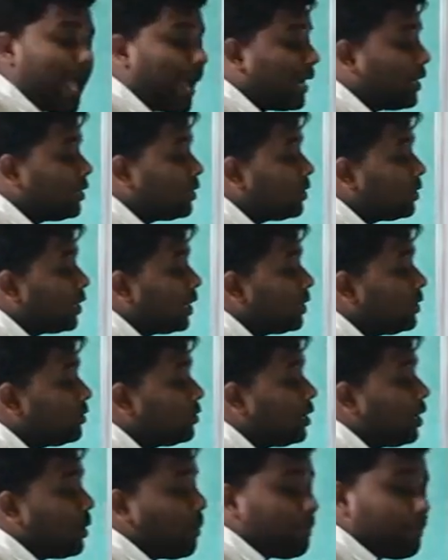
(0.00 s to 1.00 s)
and
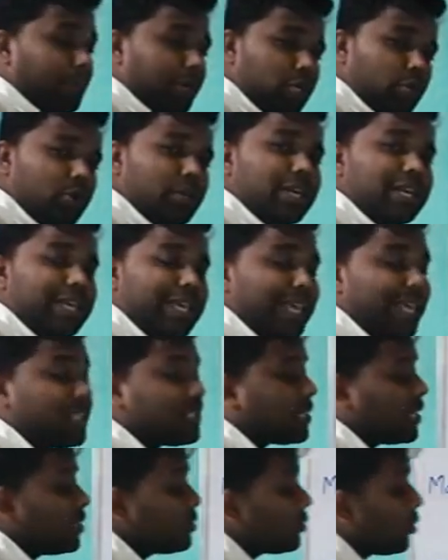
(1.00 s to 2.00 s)
in particular
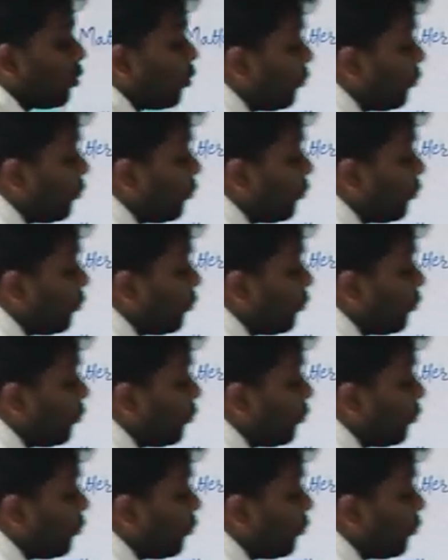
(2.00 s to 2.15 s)
cases